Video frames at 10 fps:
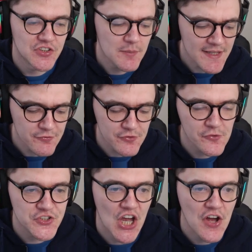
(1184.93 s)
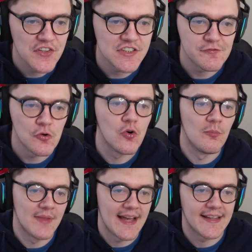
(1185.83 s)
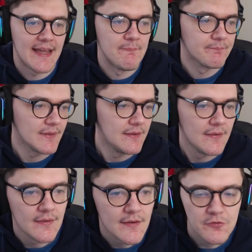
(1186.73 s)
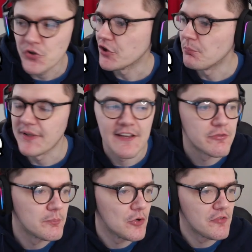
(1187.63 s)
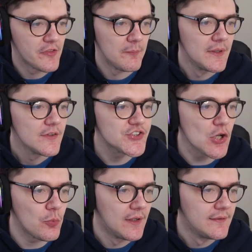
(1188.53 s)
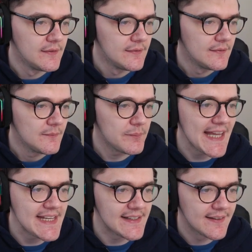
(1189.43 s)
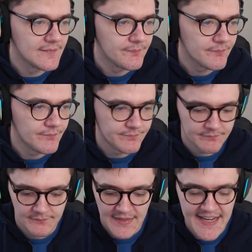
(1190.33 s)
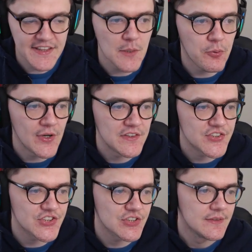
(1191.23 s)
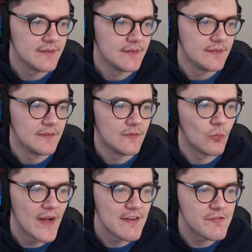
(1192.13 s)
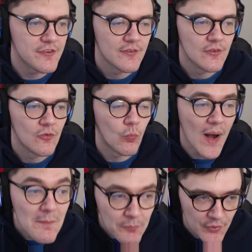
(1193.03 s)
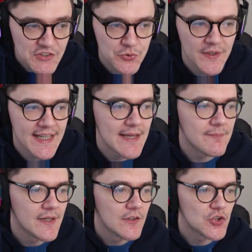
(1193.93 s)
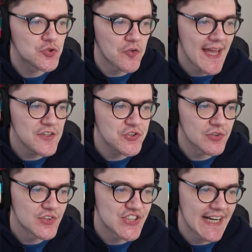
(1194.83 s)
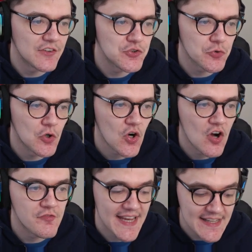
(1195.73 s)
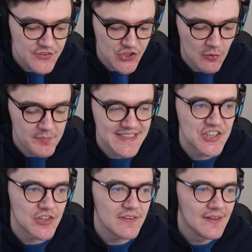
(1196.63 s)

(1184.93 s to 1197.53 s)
And a bit of a return to form, that game. Very good play from both of them. So, Plague in the points with 1 point to her name. Dredge, second draw of its competition.